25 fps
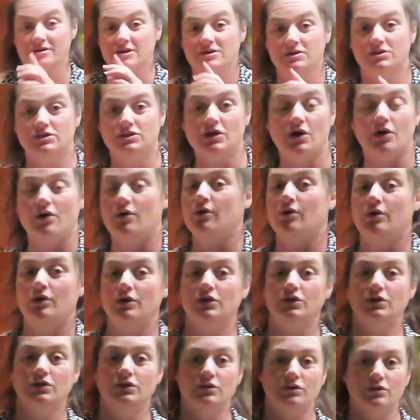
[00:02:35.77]
So
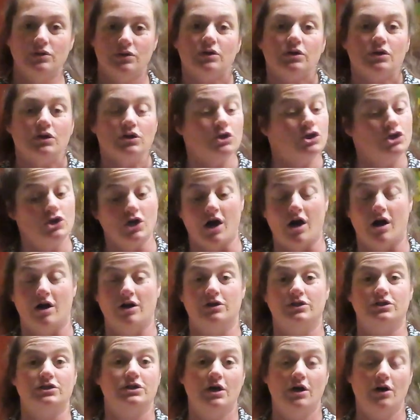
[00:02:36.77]

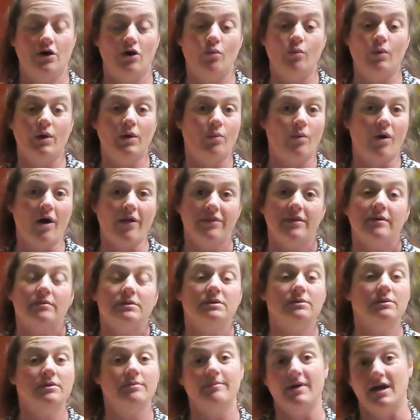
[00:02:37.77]
jars. We want them
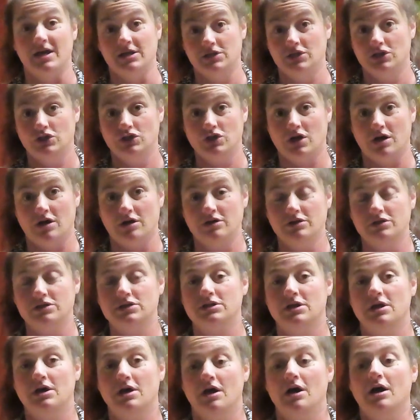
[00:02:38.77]
to be mason jars.